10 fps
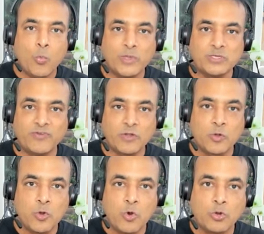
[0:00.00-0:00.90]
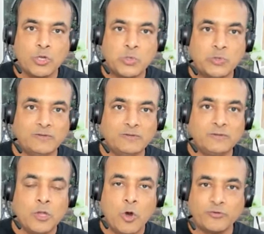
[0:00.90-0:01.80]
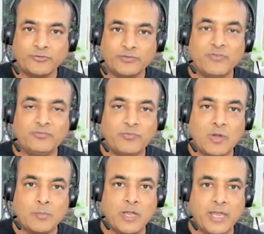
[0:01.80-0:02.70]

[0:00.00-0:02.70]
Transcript: which is one of the core tools or surveys from